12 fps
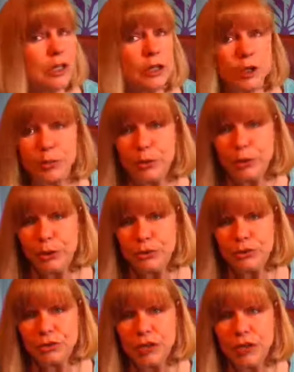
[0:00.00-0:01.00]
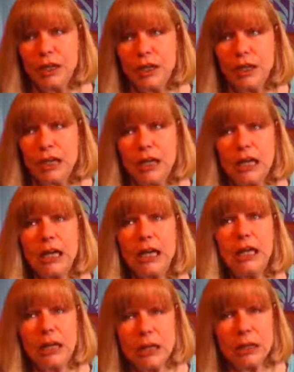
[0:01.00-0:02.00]
abuse?
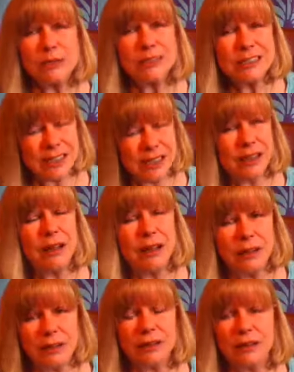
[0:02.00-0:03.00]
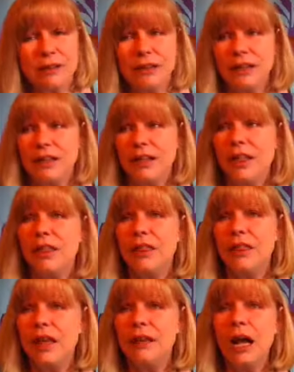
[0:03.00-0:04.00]
I was chaotic.
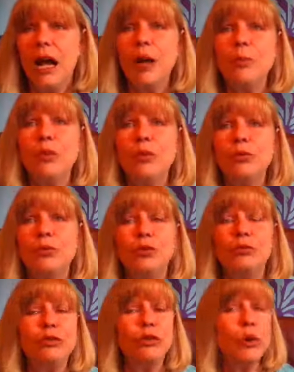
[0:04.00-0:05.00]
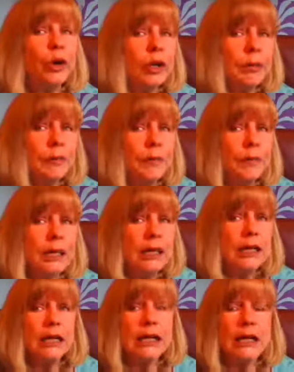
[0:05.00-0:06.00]
Then I moved to Florida
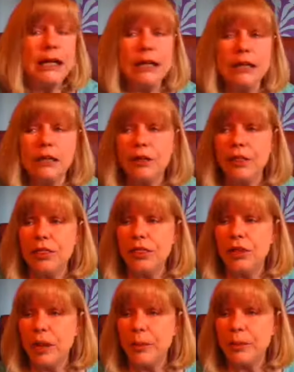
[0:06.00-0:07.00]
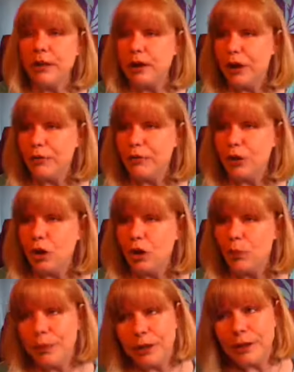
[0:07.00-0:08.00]
and thought I would get out of law,
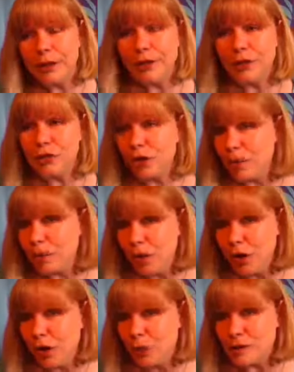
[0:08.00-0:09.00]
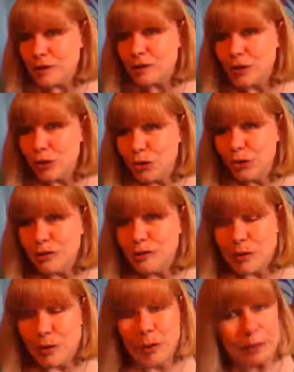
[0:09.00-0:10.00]
but the job market wasn't so good,
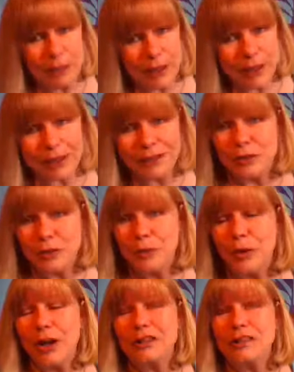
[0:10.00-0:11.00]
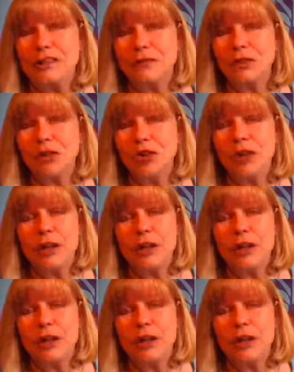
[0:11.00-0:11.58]
so I went back into the practice of law